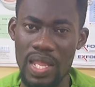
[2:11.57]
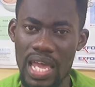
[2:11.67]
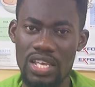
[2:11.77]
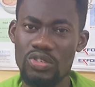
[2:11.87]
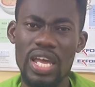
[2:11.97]

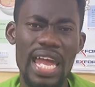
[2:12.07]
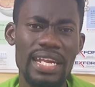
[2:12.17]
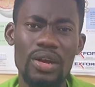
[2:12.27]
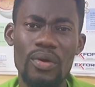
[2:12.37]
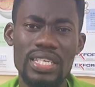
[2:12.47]
And so
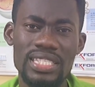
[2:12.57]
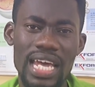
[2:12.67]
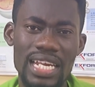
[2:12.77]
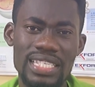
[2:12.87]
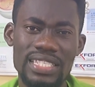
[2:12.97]
any question
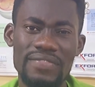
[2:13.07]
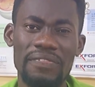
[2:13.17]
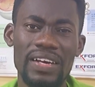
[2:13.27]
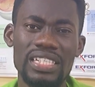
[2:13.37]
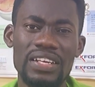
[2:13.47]
that is
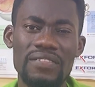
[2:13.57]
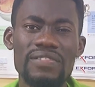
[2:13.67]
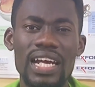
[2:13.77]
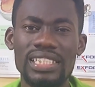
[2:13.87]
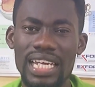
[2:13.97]
defining a
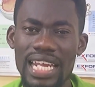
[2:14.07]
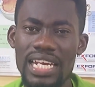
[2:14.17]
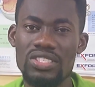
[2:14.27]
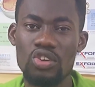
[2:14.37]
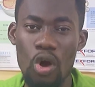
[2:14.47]
fracture that
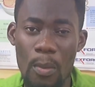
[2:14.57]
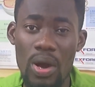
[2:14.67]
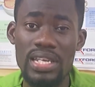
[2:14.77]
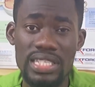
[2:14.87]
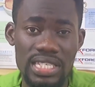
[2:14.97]
is
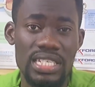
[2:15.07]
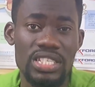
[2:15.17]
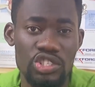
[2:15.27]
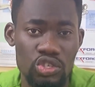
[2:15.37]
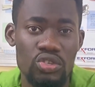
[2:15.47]
commonly seen
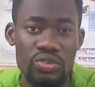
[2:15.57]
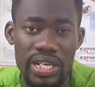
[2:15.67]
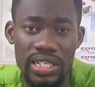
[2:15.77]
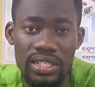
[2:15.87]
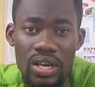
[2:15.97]
in
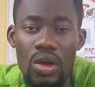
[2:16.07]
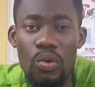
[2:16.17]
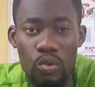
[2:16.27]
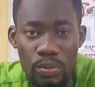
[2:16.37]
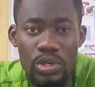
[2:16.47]
children
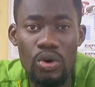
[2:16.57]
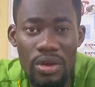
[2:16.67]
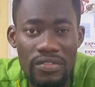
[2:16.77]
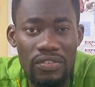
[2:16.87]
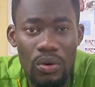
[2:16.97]
will be
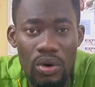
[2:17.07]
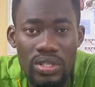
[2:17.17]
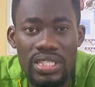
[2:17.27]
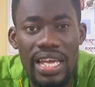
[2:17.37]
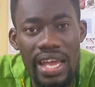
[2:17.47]
going for
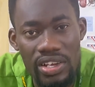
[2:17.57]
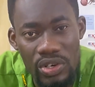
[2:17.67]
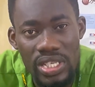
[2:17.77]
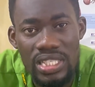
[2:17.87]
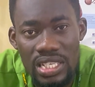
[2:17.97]
what? A
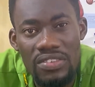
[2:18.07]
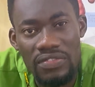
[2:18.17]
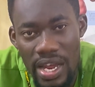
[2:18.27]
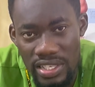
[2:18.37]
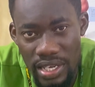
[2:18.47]
green stick
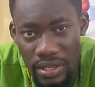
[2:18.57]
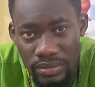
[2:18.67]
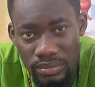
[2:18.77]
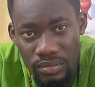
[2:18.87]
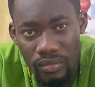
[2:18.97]
fracture.
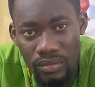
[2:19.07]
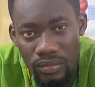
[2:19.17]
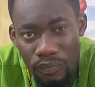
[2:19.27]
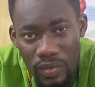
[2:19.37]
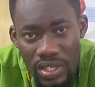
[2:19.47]

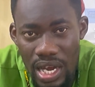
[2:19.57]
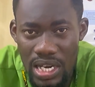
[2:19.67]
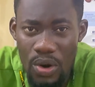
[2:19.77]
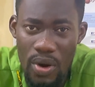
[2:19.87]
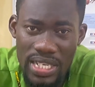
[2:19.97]
Now the
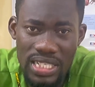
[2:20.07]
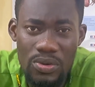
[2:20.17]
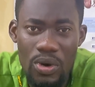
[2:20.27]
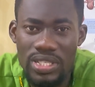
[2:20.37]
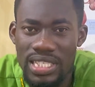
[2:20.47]
question
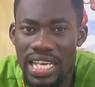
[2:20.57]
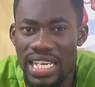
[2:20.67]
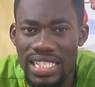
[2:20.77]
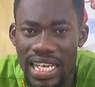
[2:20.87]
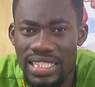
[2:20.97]
was
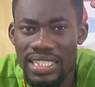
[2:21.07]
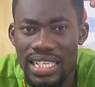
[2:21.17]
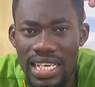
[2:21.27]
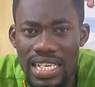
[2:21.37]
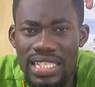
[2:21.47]
saying that
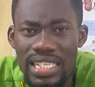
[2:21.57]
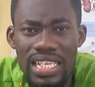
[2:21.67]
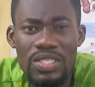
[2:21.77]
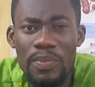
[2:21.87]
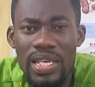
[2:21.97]

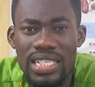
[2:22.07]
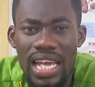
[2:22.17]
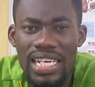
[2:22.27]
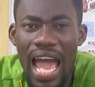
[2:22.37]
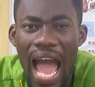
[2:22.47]
this
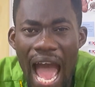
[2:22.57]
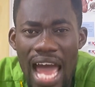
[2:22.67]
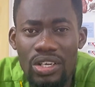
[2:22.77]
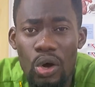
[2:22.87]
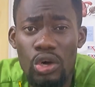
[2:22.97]
patient
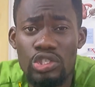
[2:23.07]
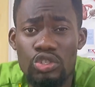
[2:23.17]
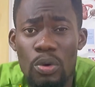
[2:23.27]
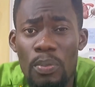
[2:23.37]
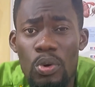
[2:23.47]
had
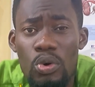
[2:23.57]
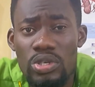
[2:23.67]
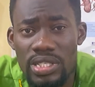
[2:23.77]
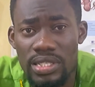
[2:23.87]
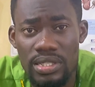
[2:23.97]

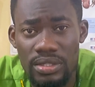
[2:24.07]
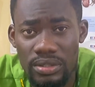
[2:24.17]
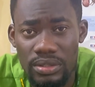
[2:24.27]
osteoporosis.